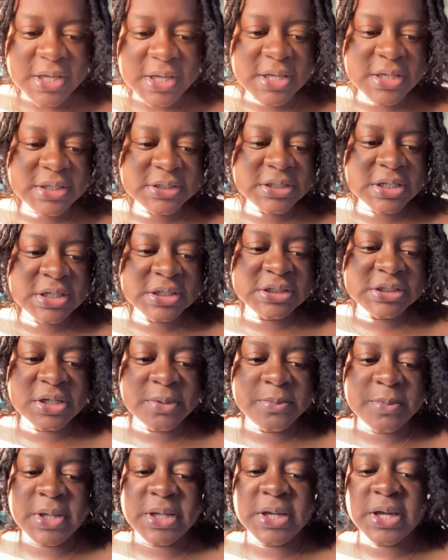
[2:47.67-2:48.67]
It's a
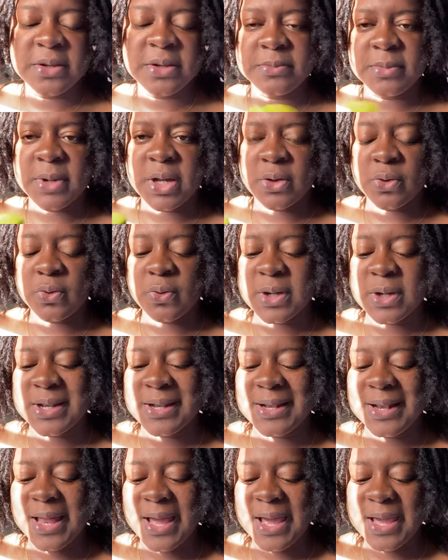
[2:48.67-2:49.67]
Jamaican mango
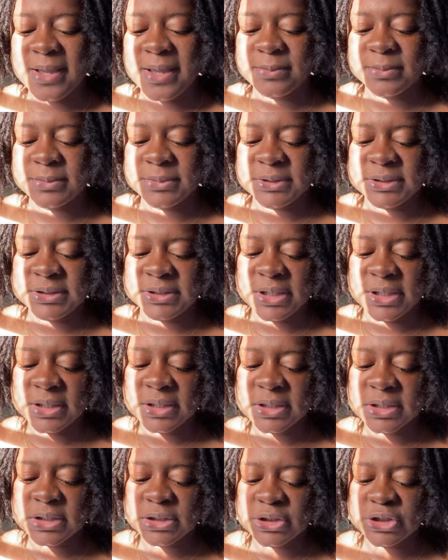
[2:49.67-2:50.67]
and lime
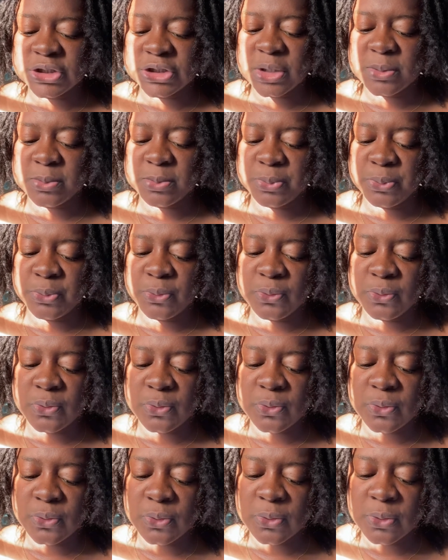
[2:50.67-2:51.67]
tingle
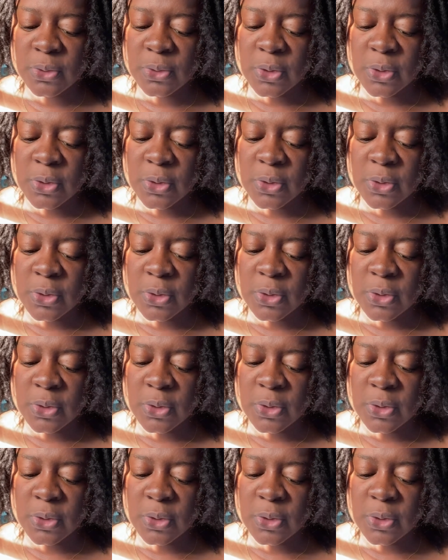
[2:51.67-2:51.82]
shampoo.